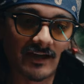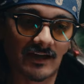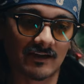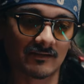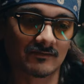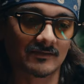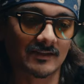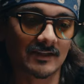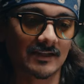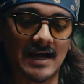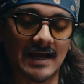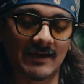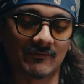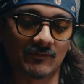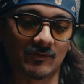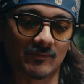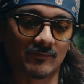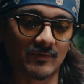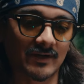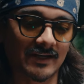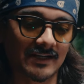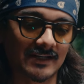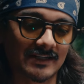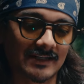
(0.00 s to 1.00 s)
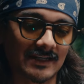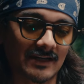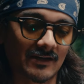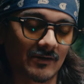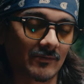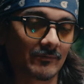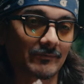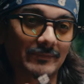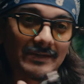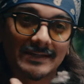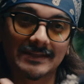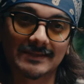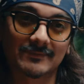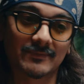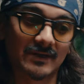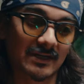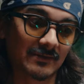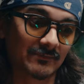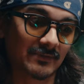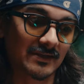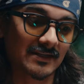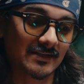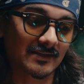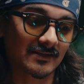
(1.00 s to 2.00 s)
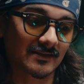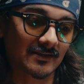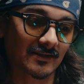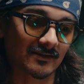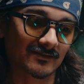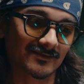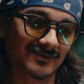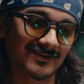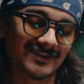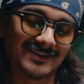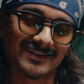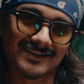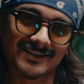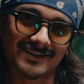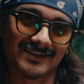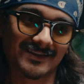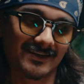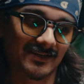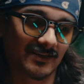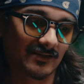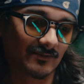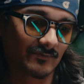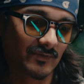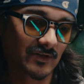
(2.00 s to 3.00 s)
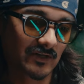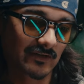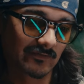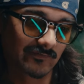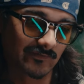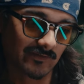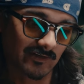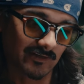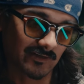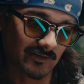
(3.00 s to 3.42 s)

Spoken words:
out. I will break it down piece by piece now. So I'm gonna take it apart for